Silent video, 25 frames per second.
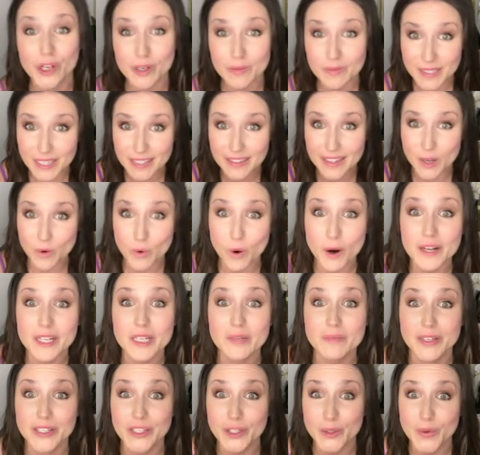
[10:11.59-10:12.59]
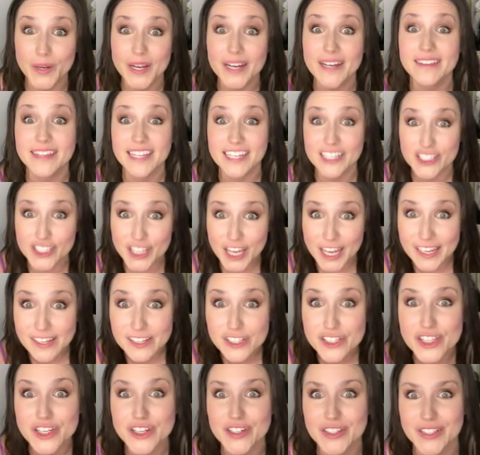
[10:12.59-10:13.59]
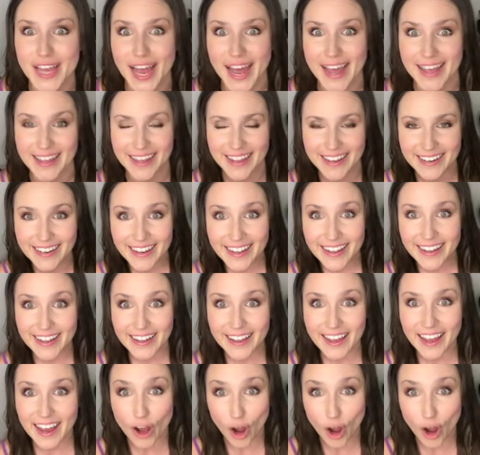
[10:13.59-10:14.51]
programs that they wanted to be doing and they changed their diet.